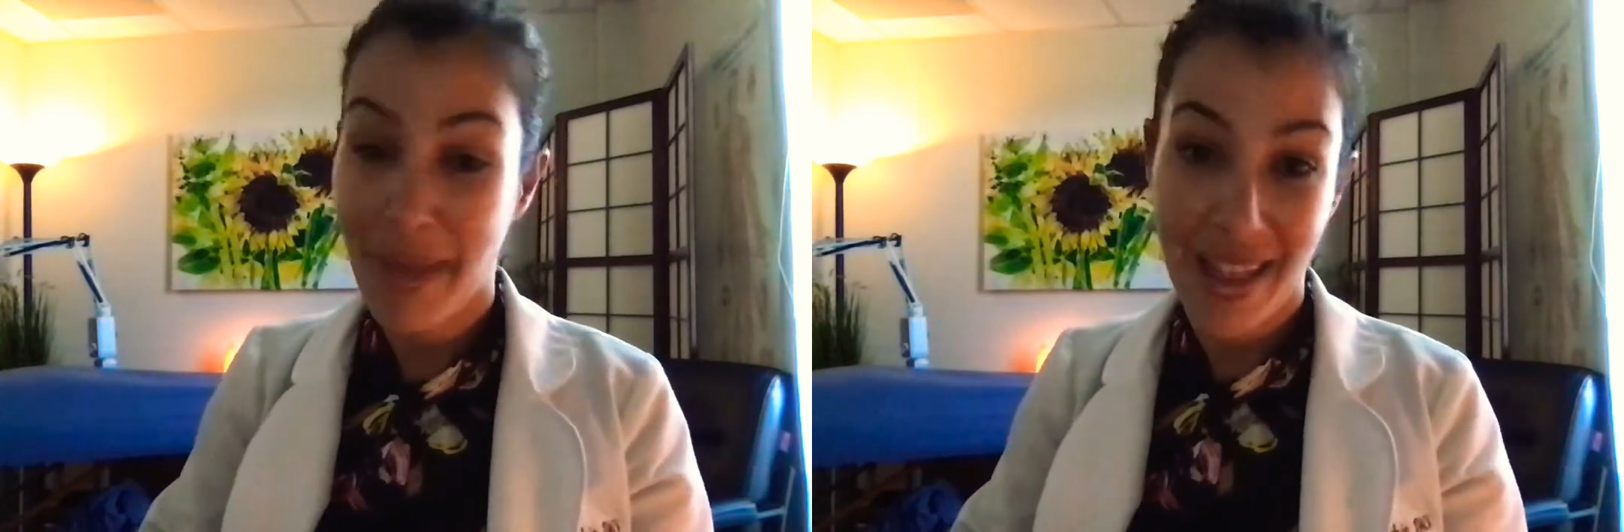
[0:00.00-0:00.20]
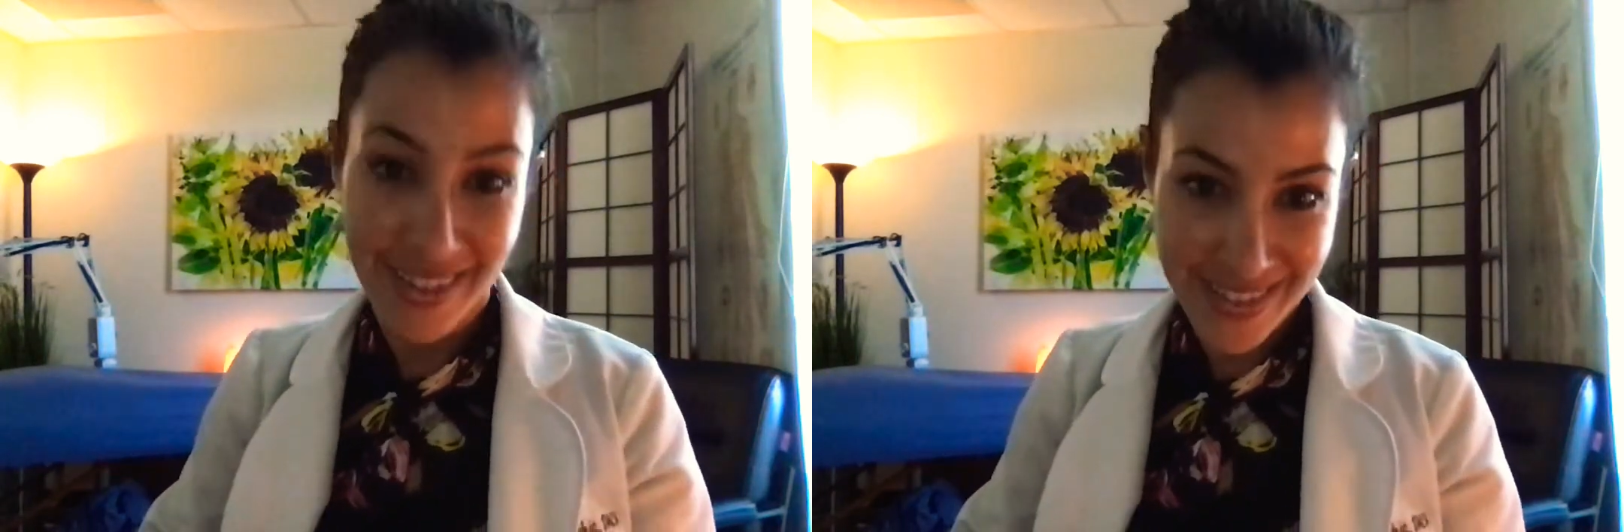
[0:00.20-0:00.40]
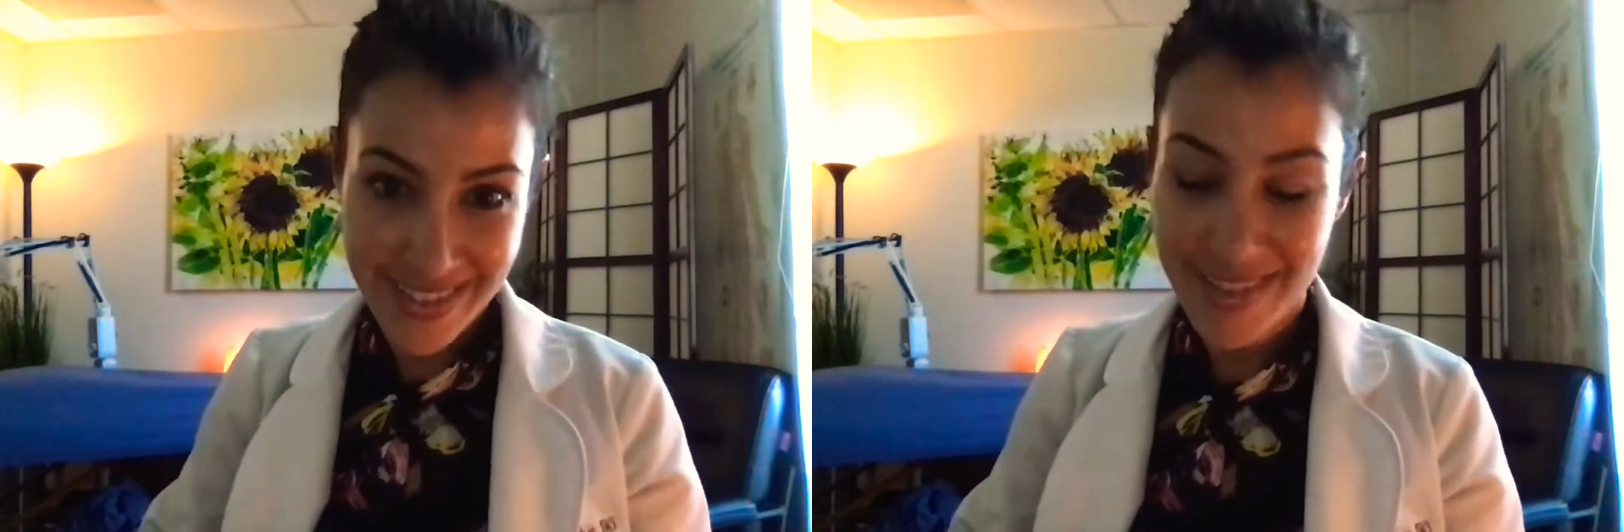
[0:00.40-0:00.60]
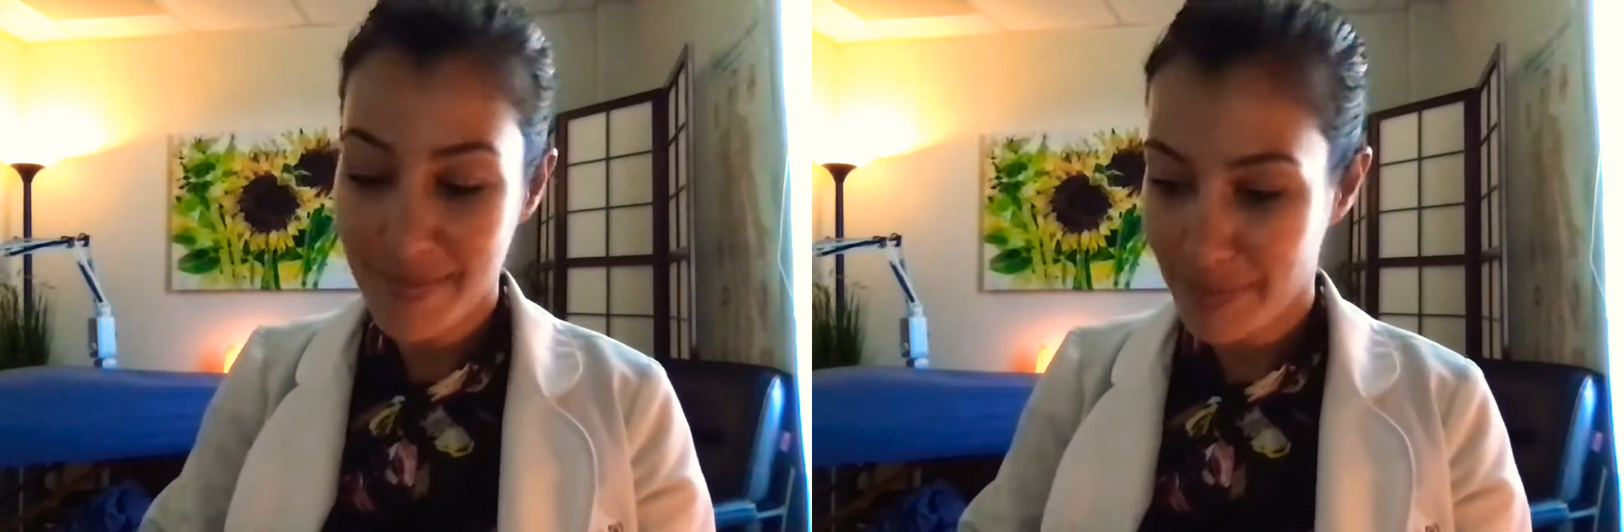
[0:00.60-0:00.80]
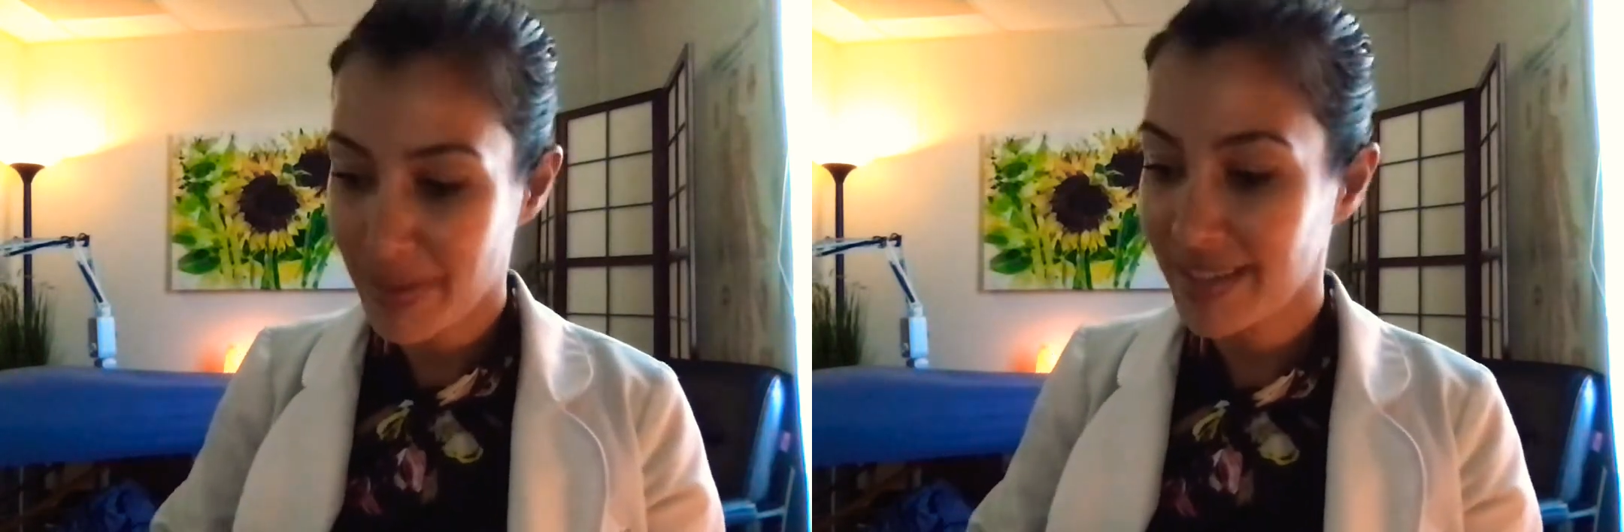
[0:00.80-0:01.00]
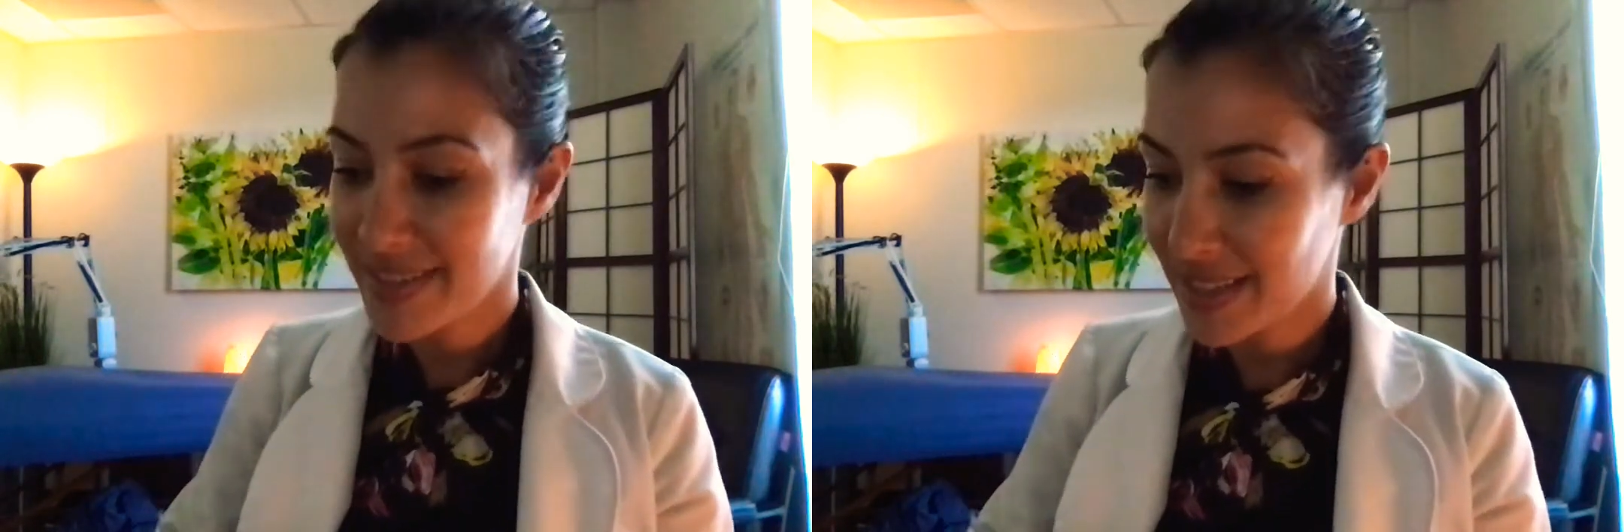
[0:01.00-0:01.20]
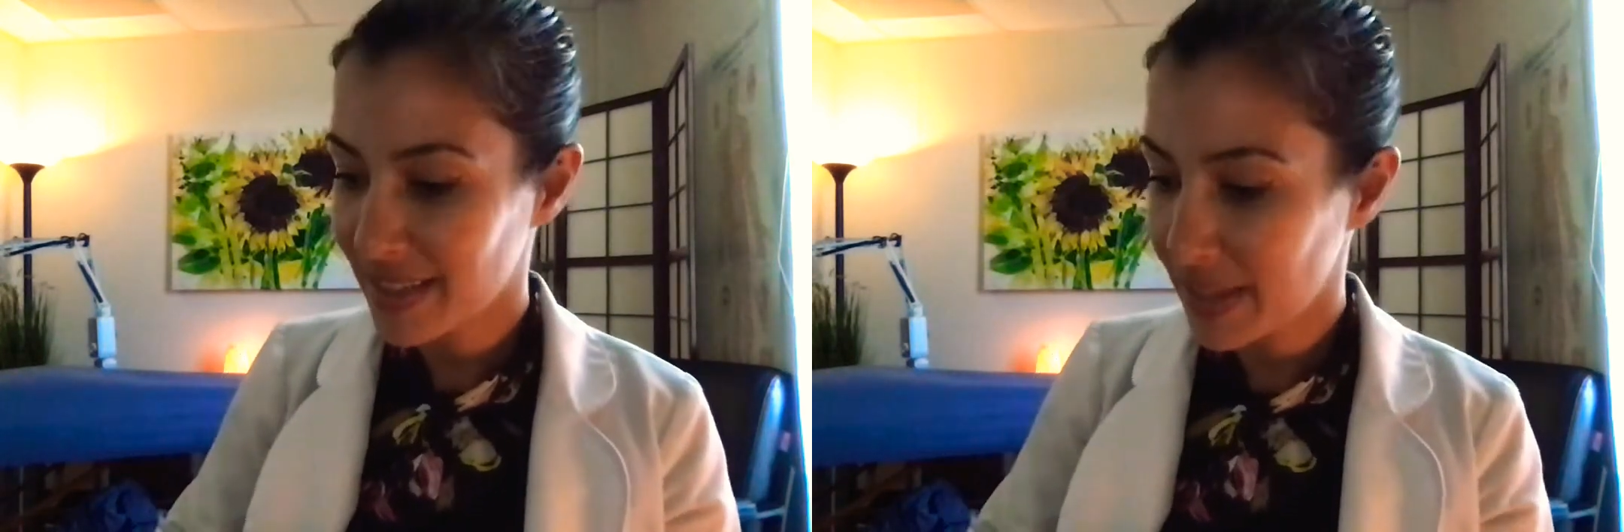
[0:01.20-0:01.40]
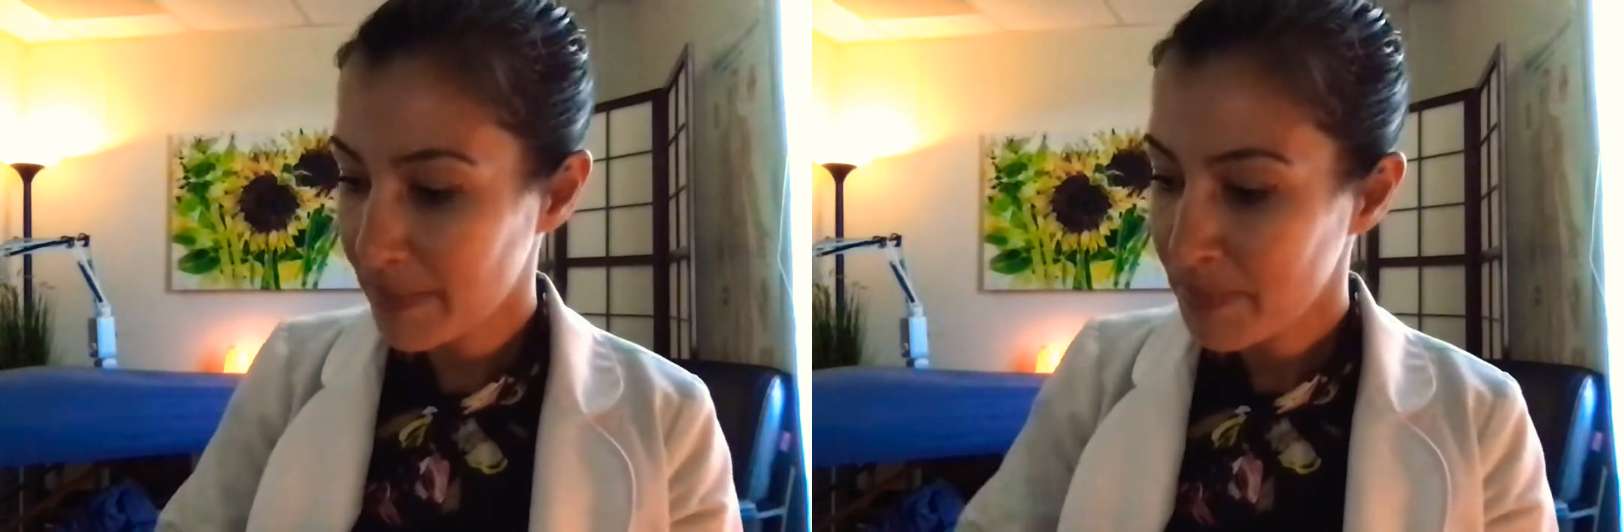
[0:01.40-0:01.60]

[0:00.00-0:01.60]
balance, basically.